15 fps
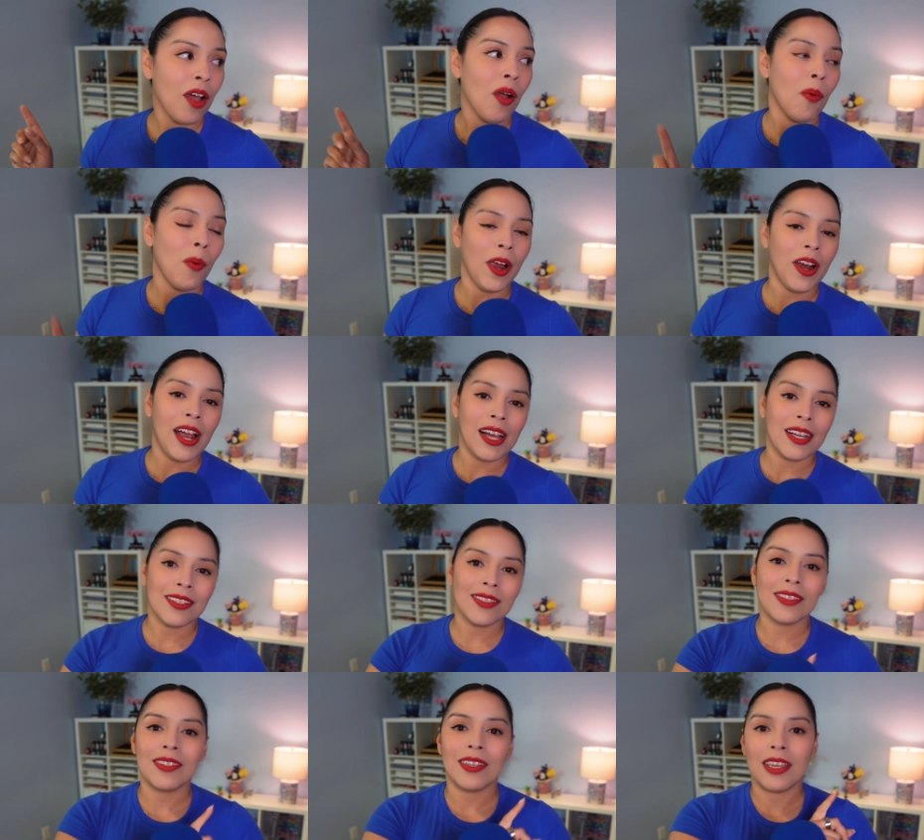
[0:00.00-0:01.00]

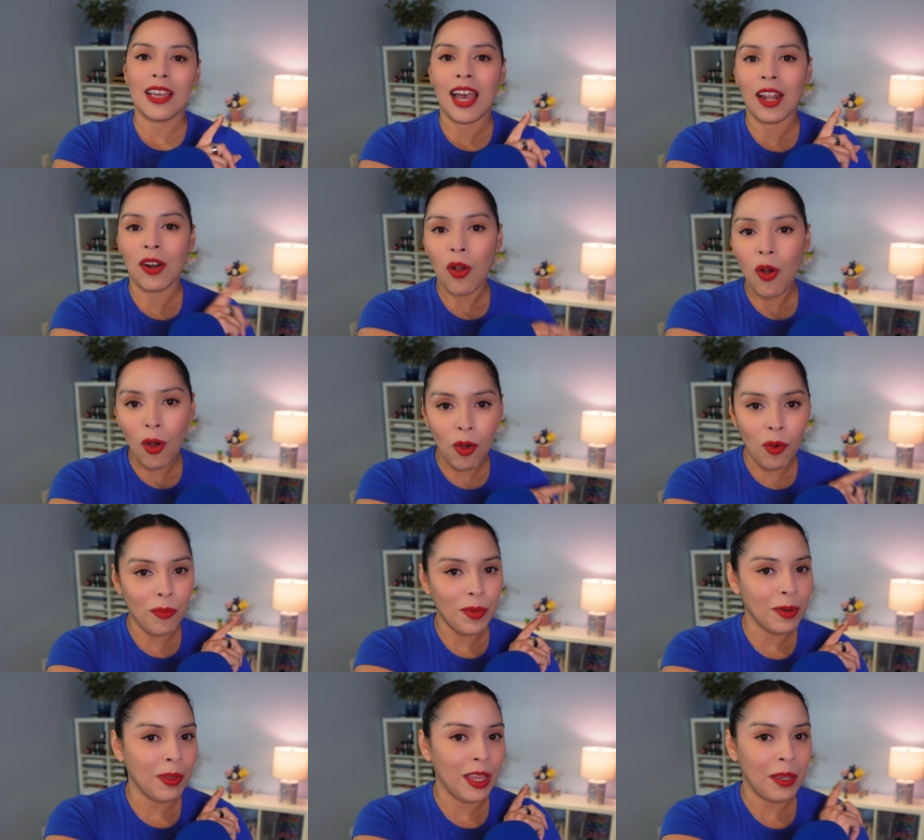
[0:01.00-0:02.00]
Whereas at
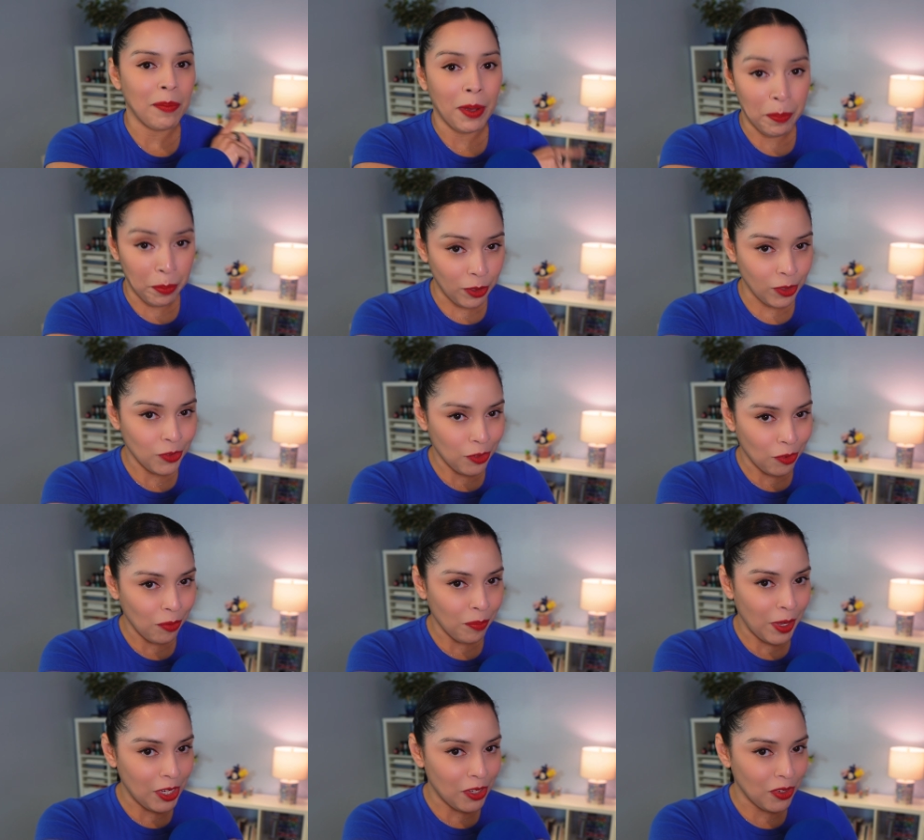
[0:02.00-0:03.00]
home in like my personal
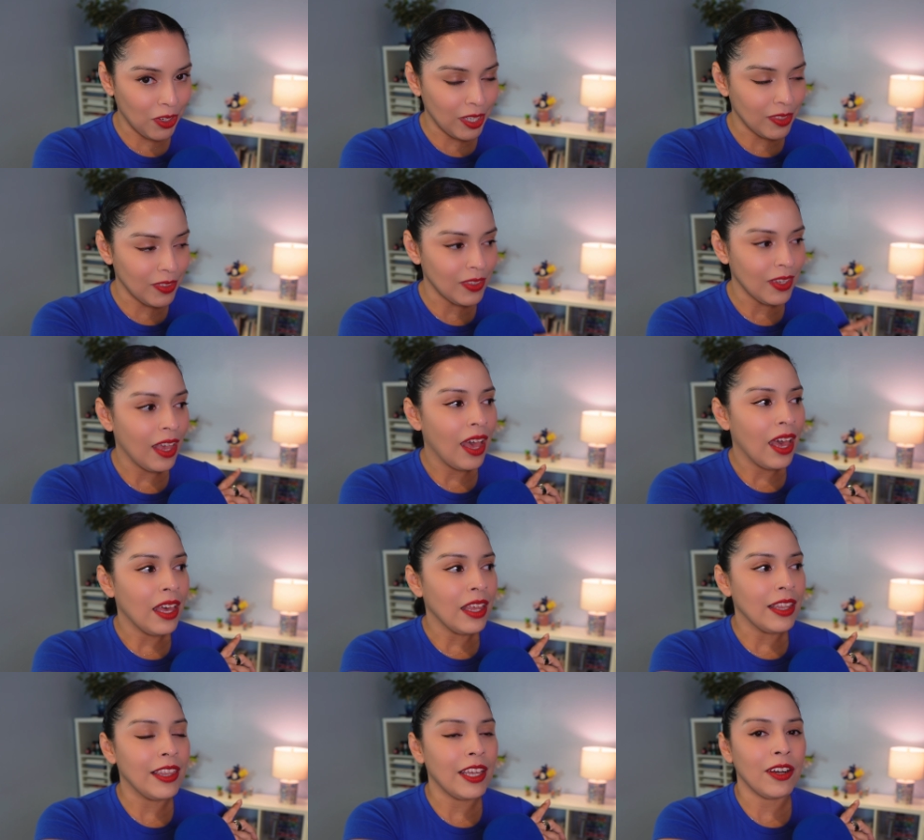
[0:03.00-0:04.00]
matrix,
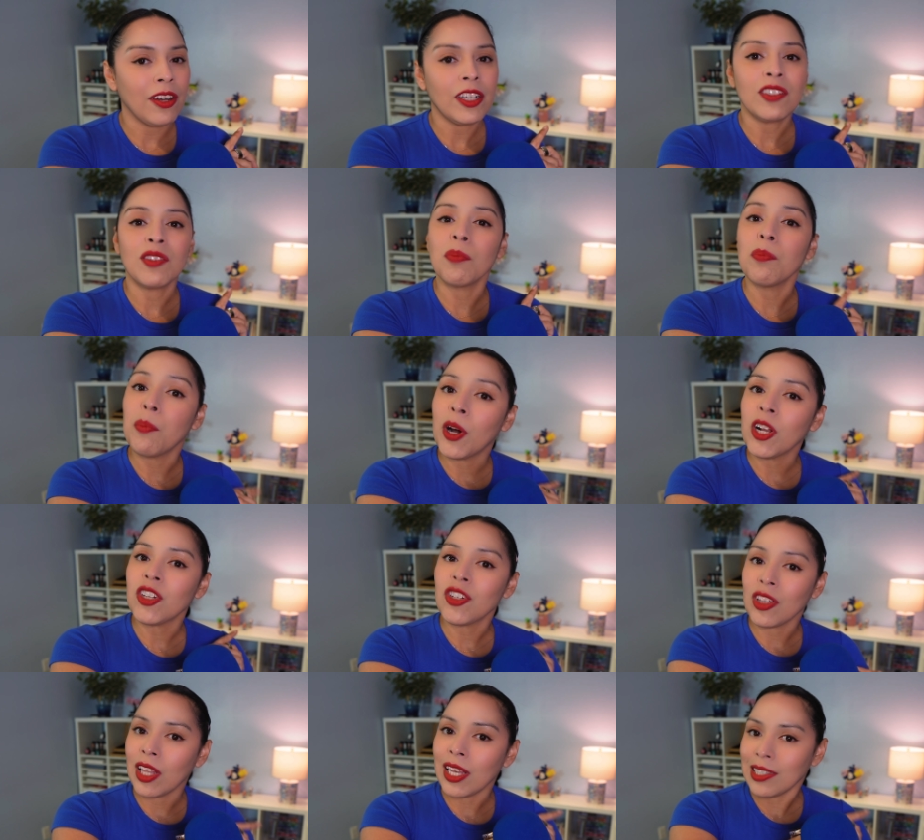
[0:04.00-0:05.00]
there is
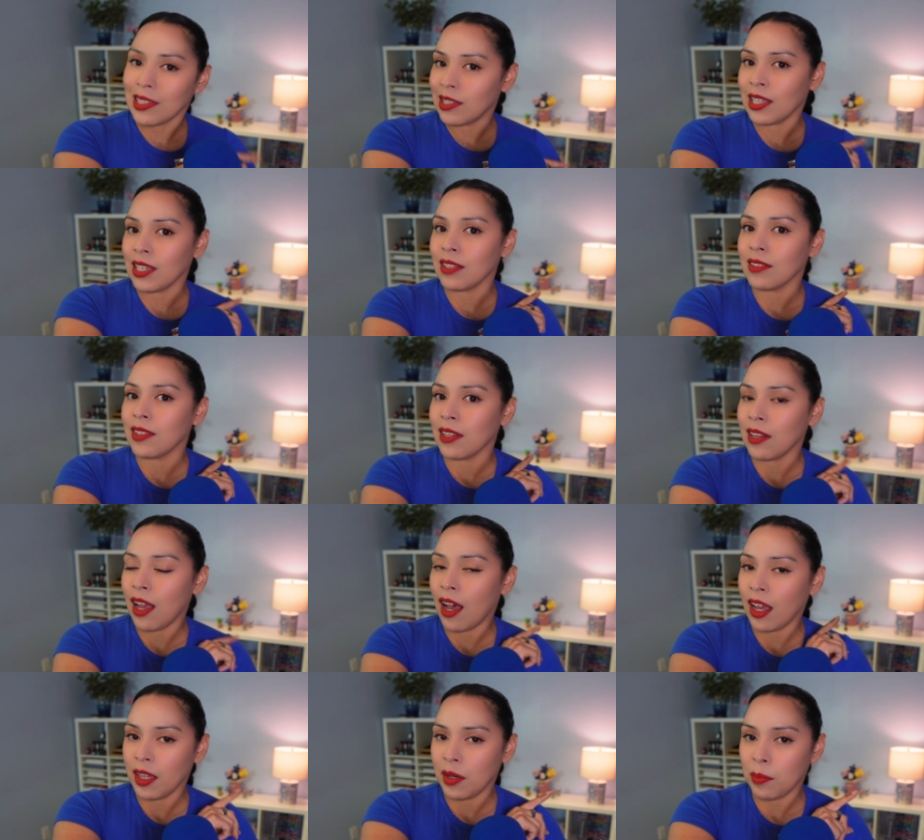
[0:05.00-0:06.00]
much less things in
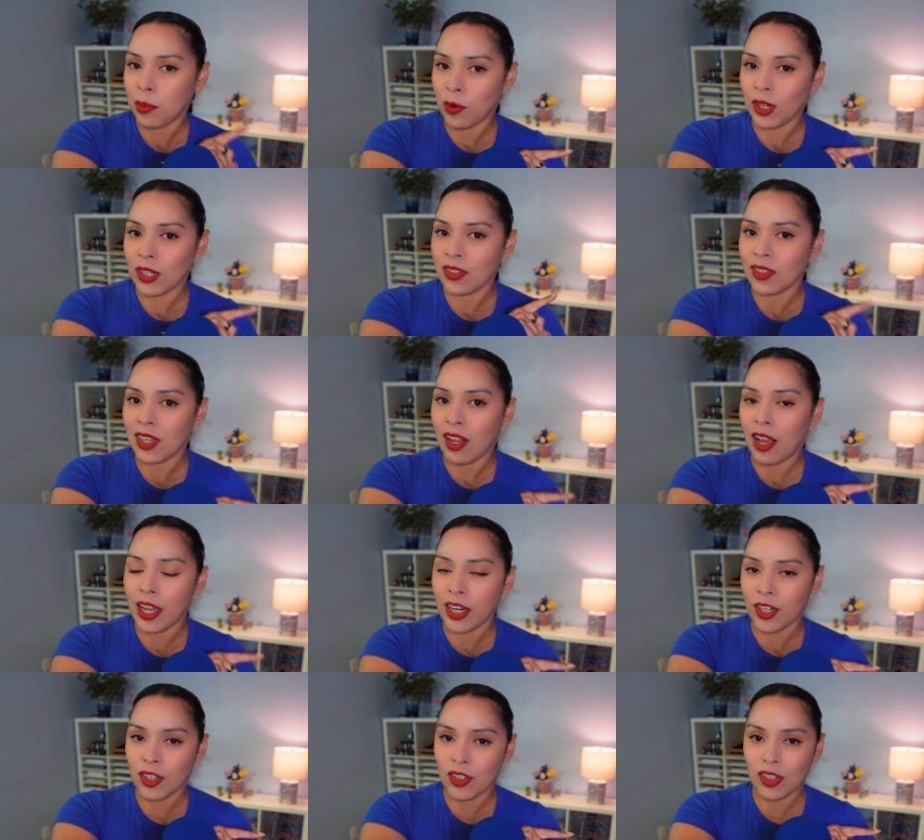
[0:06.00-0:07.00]
high importance and
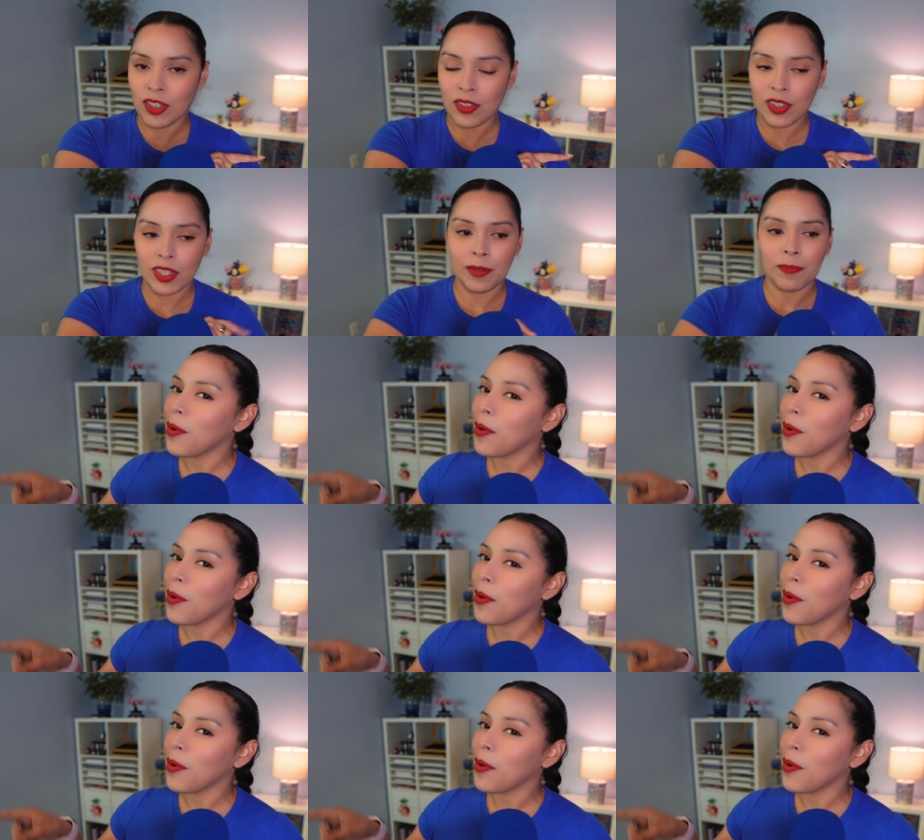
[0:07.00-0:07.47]
high urgency.